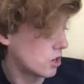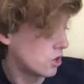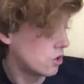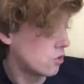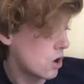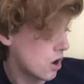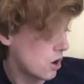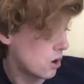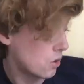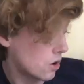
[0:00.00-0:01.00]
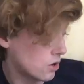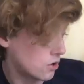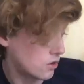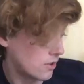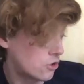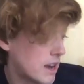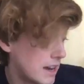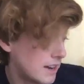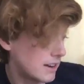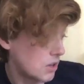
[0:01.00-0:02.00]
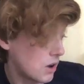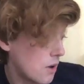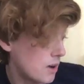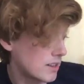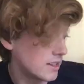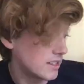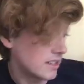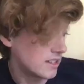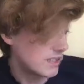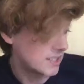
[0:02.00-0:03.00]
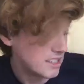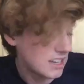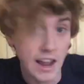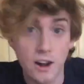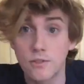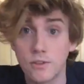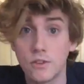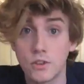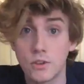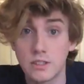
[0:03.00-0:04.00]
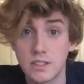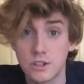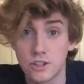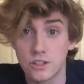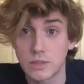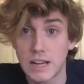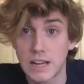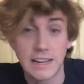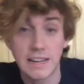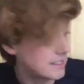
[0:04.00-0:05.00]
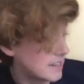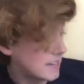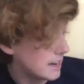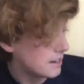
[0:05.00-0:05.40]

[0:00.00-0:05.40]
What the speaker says: grow or shrink, so I want to see this. I don't even know if you can see her, she's so tiny. This tiny